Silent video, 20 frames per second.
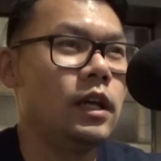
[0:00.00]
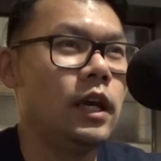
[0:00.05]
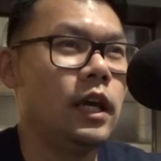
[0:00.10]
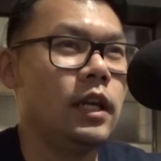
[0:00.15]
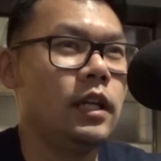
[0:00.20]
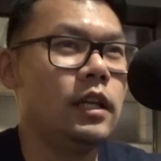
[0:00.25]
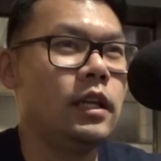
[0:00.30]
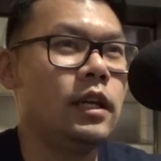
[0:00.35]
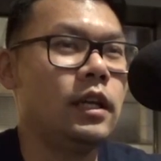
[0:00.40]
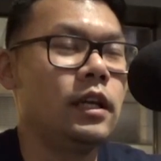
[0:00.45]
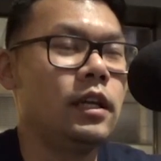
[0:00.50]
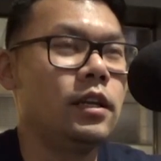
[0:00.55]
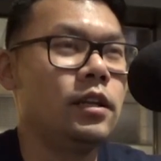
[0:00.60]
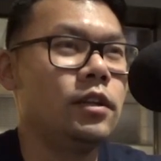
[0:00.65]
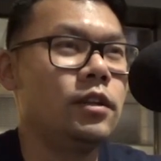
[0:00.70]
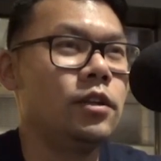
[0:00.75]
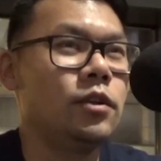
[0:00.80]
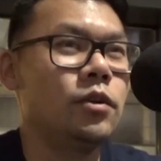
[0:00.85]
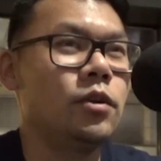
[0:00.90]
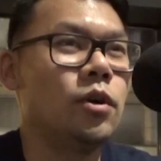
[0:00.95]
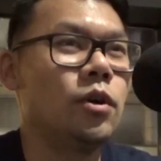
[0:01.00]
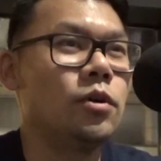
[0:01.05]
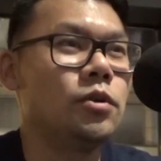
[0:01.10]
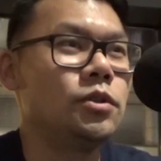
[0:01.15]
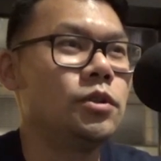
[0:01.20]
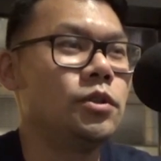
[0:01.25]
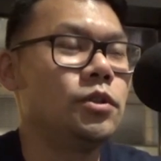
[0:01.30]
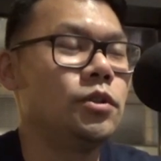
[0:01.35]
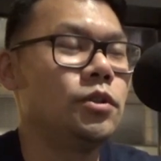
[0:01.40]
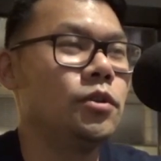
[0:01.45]
And then you go
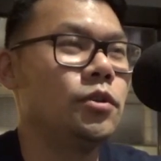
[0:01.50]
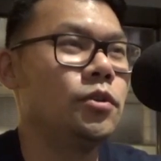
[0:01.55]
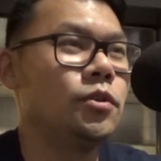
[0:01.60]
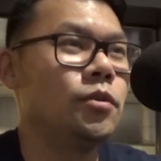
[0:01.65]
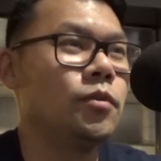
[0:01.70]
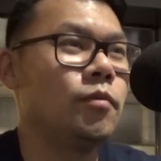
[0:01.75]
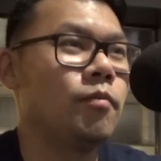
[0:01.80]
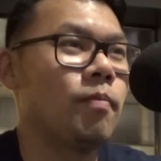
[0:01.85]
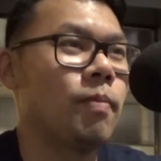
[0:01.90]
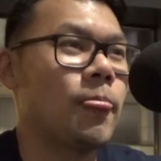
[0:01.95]
to